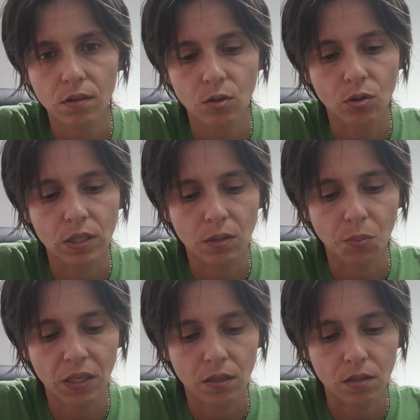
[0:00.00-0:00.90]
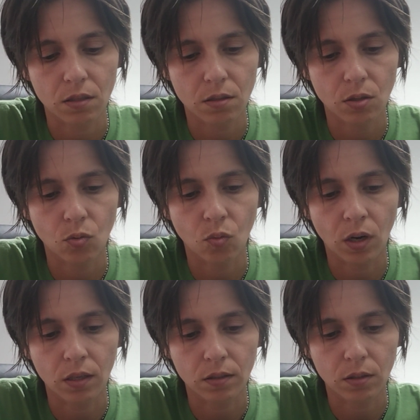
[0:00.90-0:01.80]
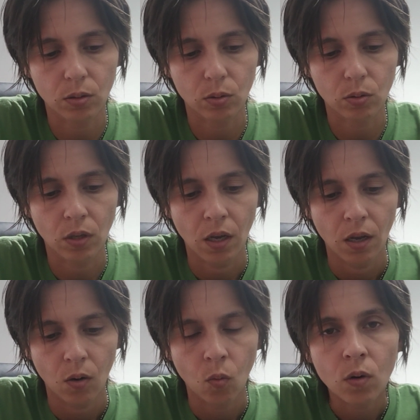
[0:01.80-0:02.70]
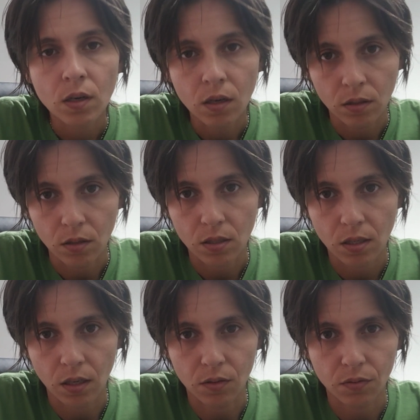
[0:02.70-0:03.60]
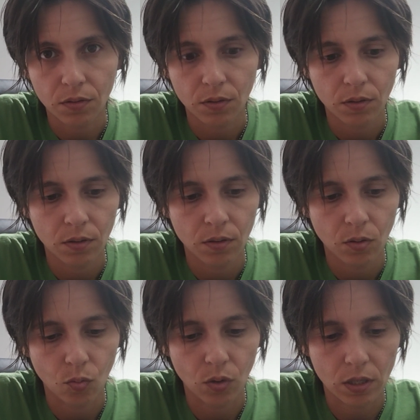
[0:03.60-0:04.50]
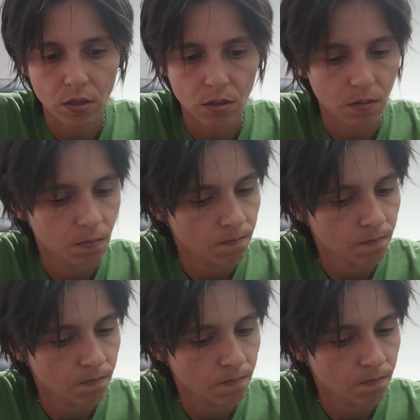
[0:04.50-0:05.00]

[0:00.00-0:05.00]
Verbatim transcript: your independence. You want to work on yourself, which